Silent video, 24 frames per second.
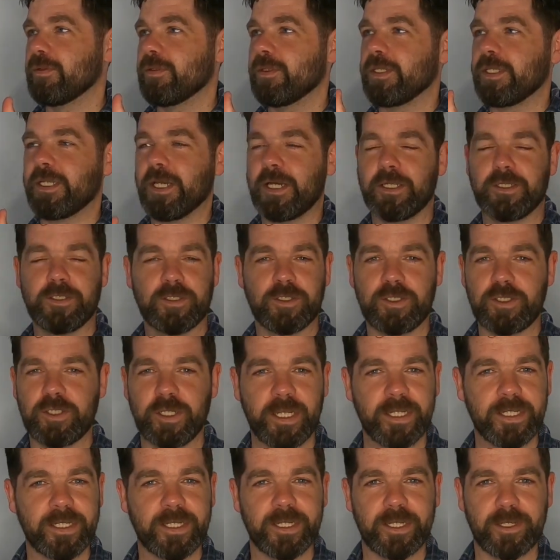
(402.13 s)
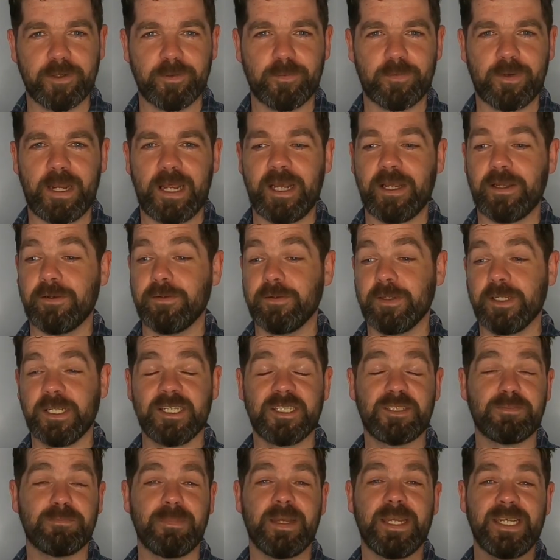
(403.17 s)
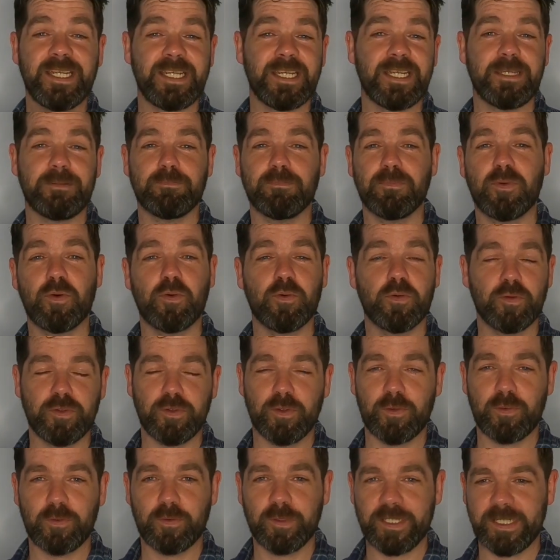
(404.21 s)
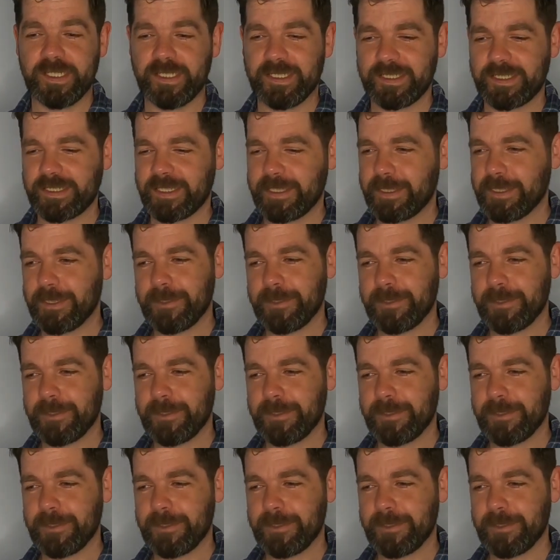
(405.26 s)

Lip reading: The gun's shaking around, it's making more noise.